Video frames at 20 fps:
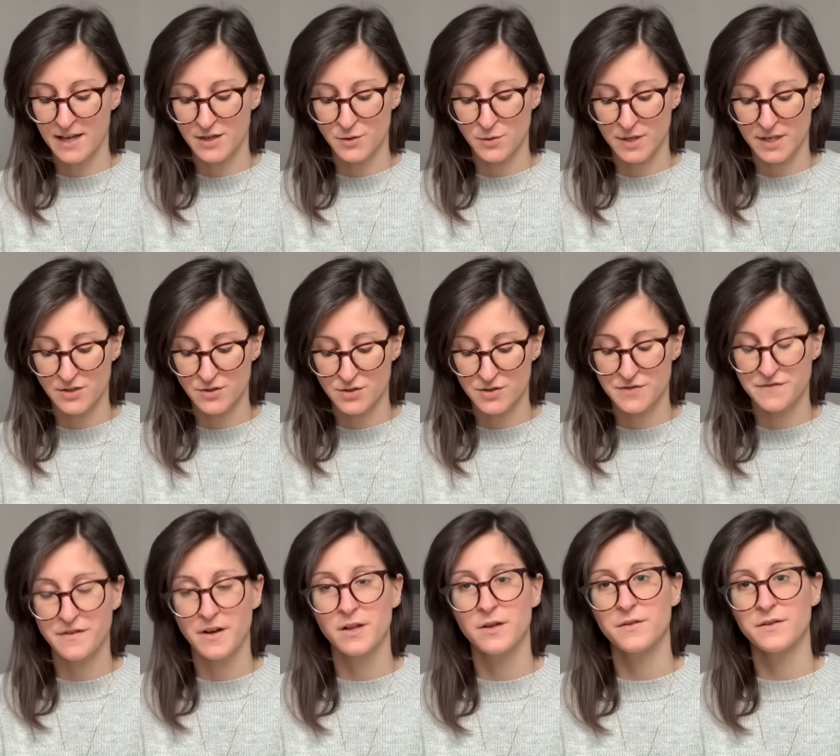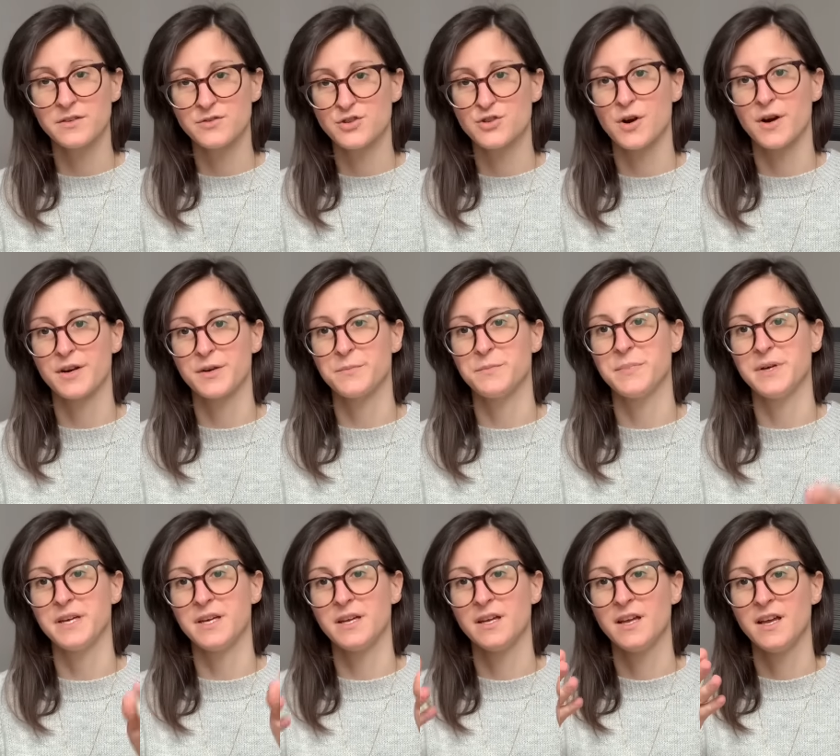you can just follow the chart,
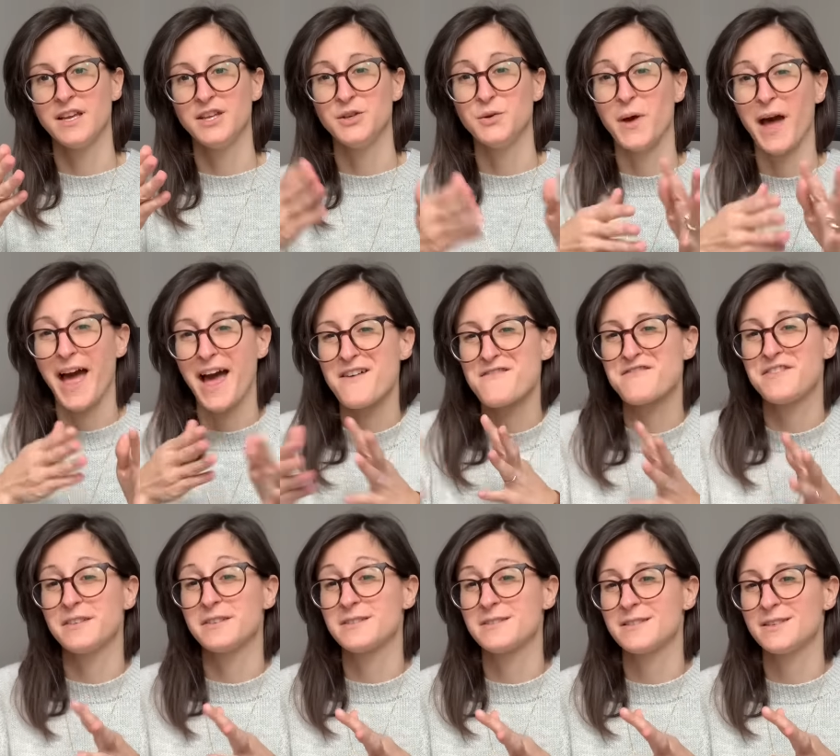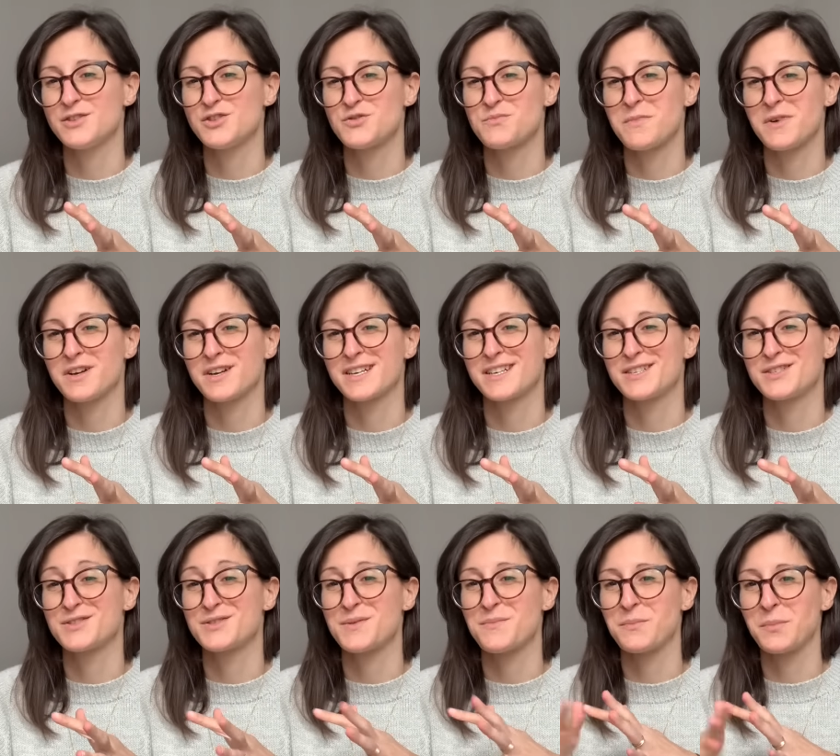but you have the stitch
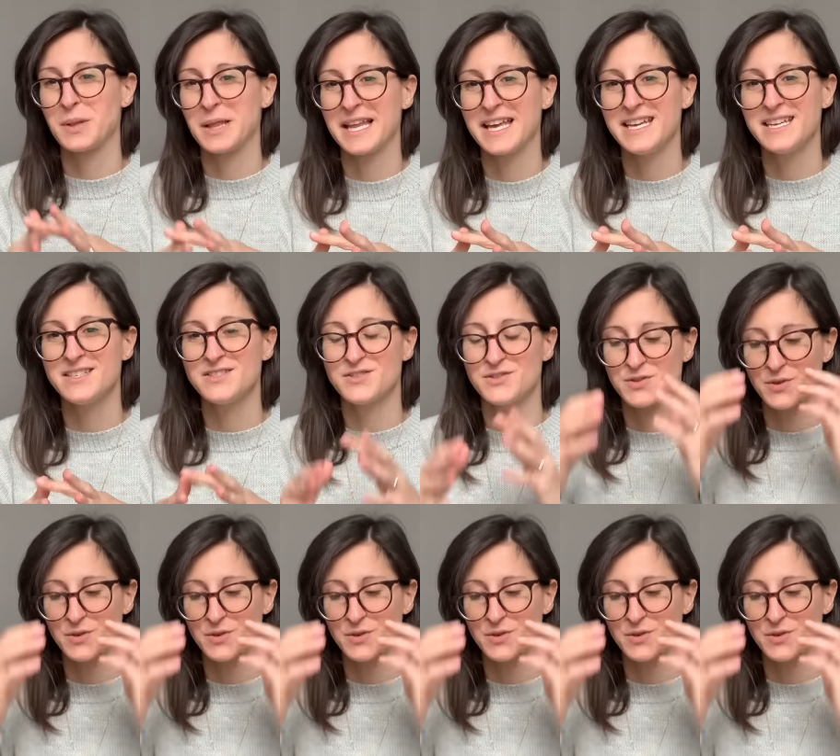markers in place.